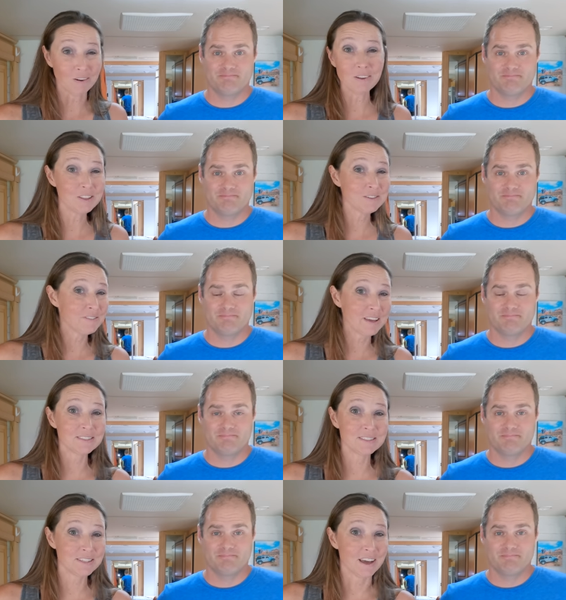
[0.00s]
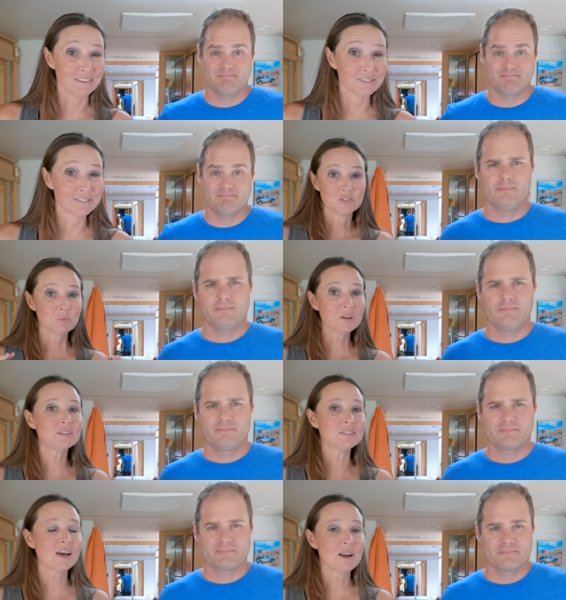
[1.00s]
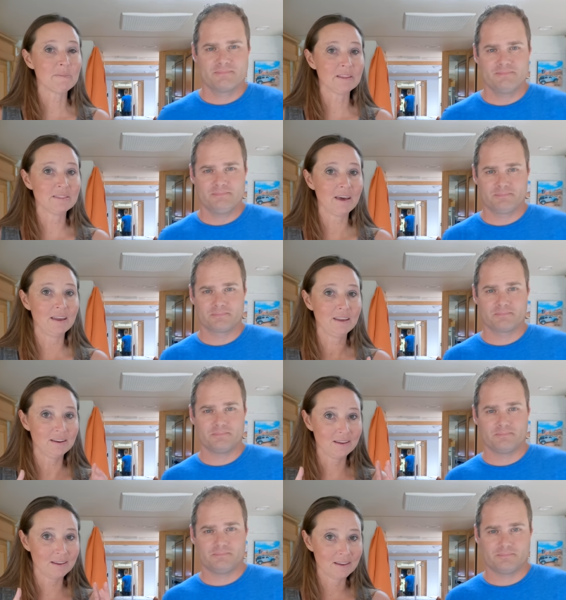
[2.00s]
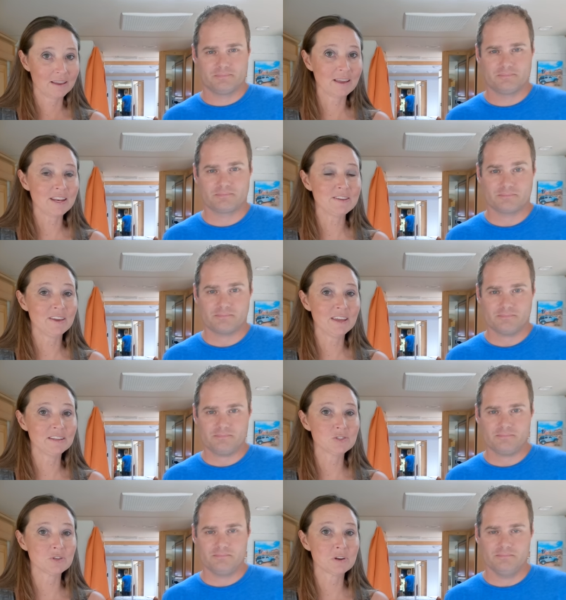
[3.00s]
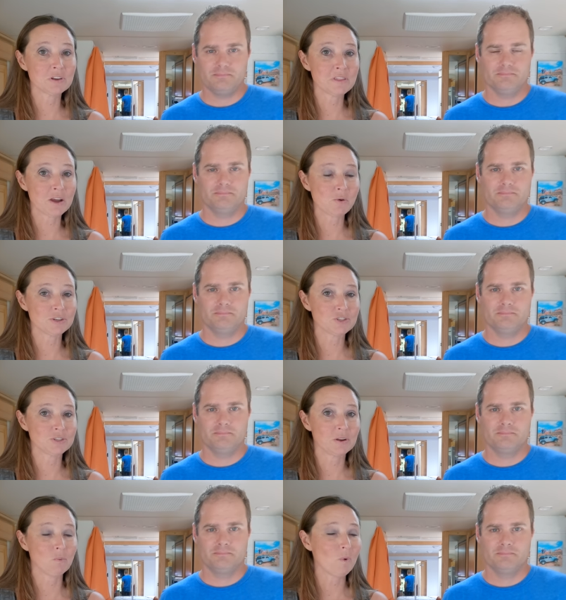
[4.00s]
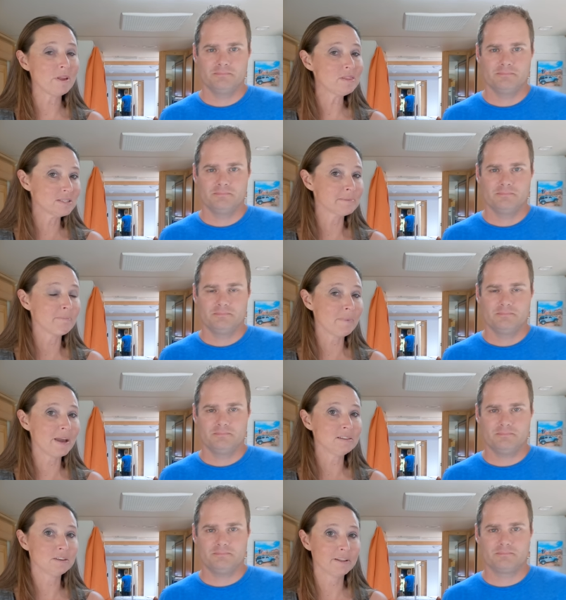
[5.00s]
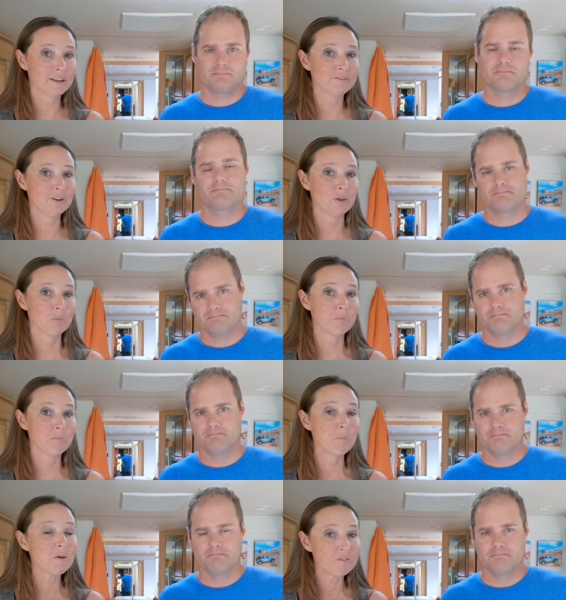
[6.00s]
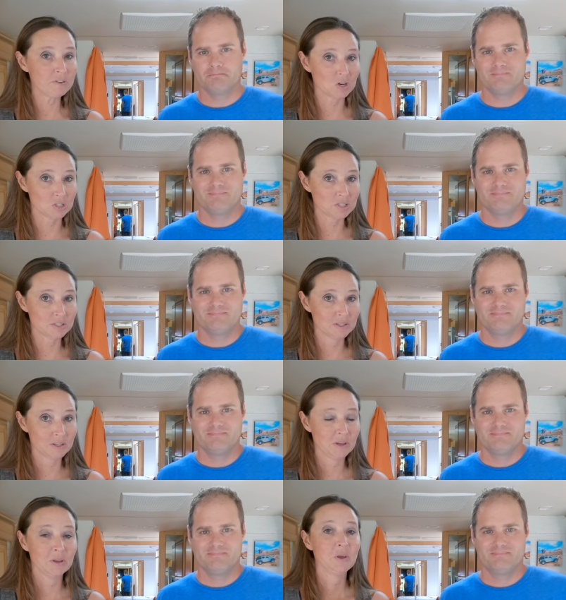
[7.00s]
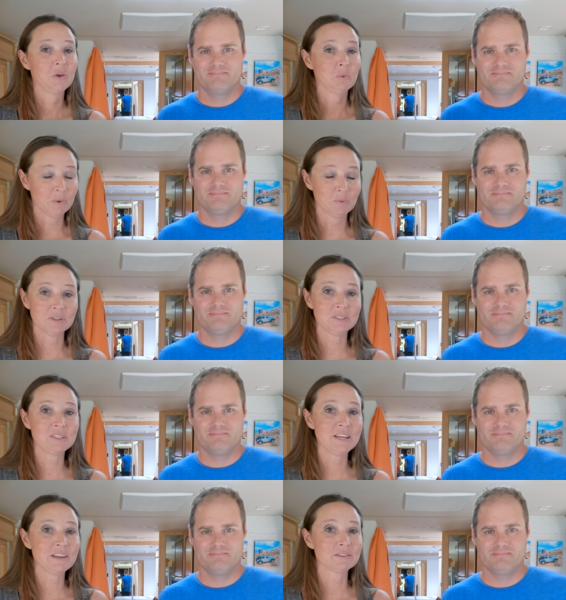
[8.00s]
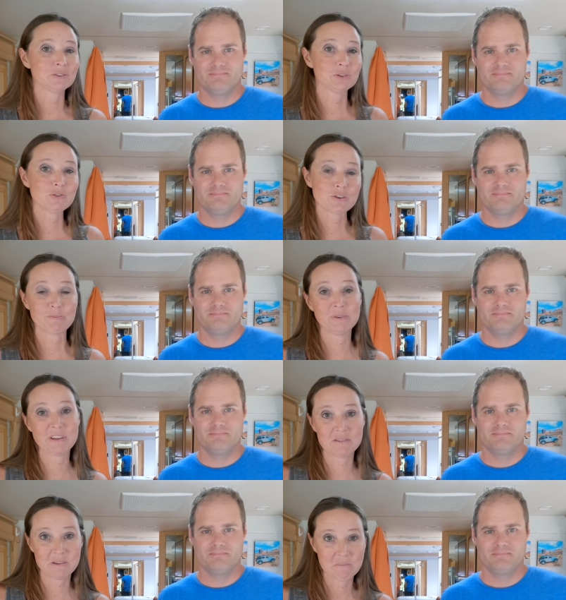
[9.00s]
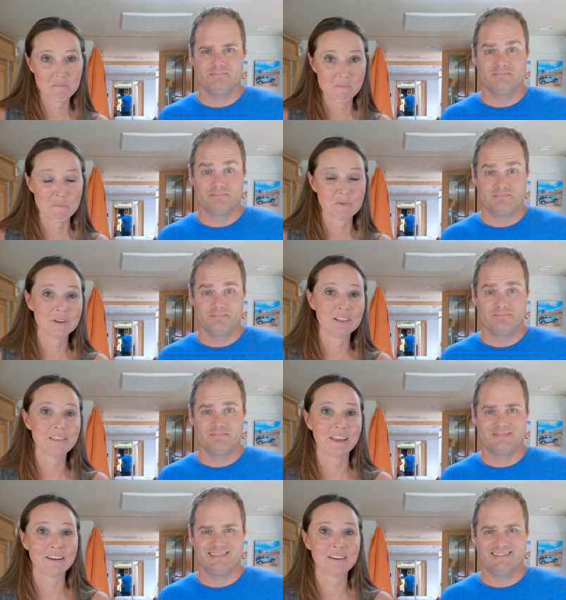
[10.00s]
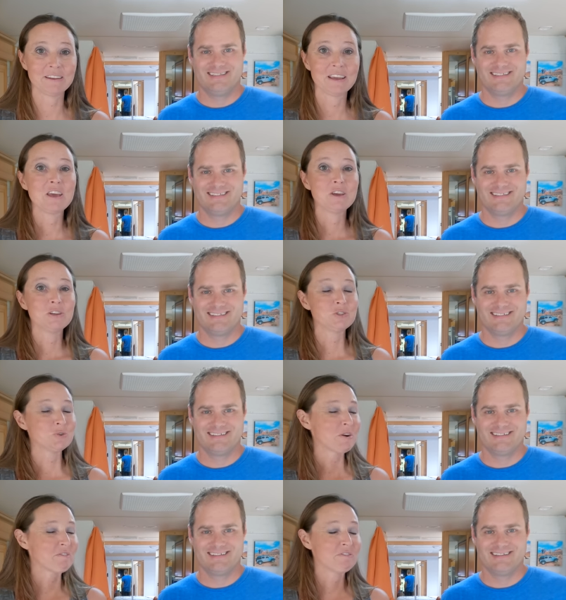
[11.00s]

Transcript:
Speaker 1: all of that stuff. So we're going to talk about that and kind of answer that question on what this might look like for you. But first, we want to take a little trip down memory lane to our